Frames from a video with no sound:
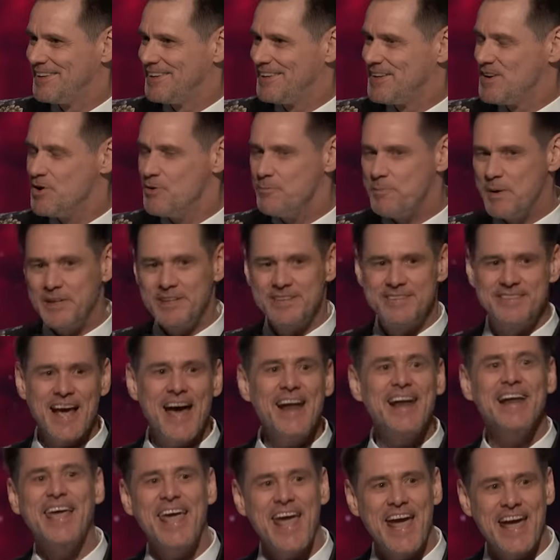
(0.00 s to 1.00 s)
who've been
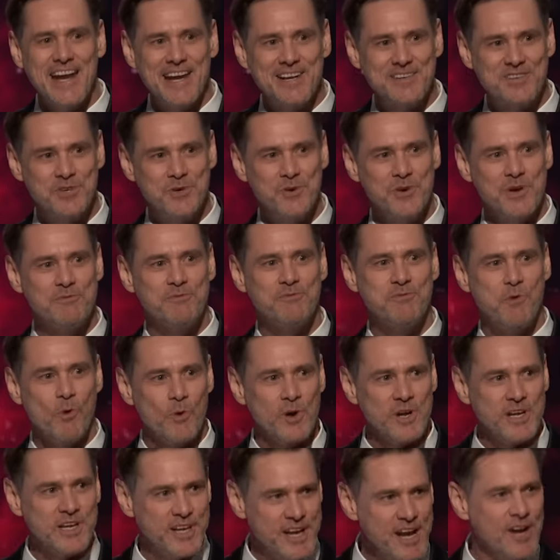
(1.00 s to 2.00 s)
dedicated to it for
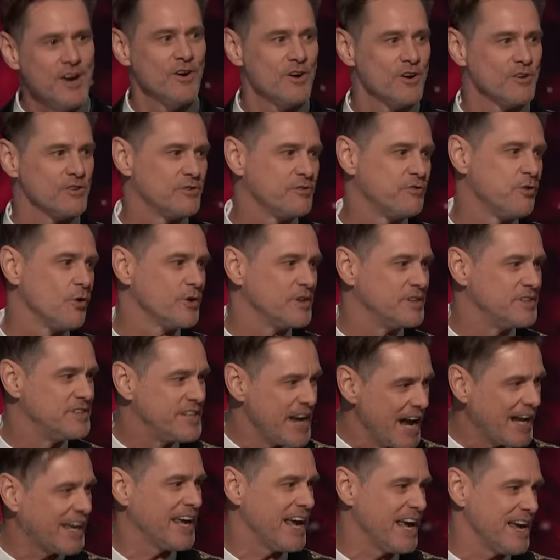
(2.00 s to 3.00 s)
years, for
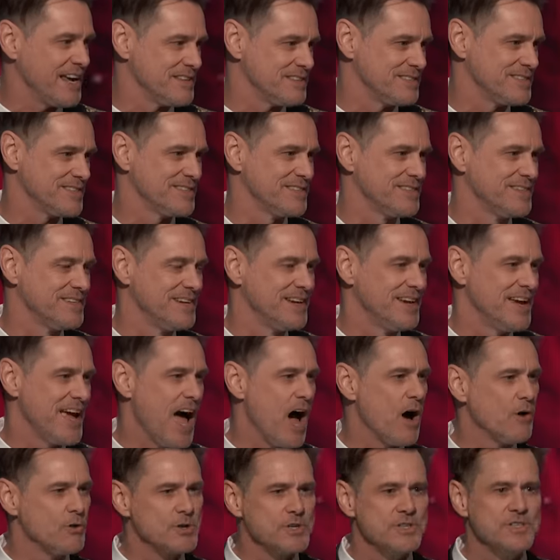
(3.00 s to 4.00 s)
decades.
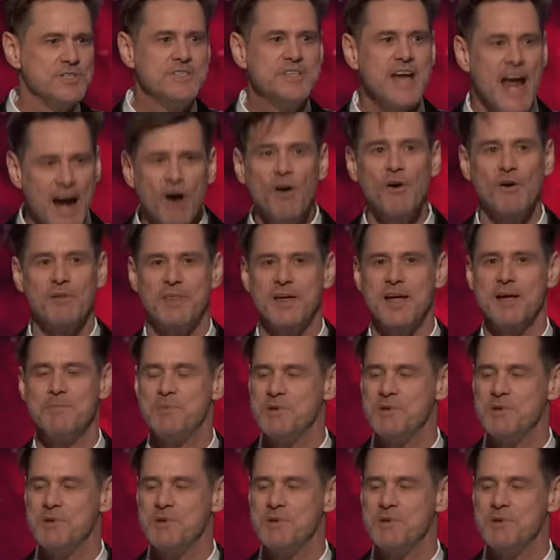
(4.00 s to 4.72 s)
How dare they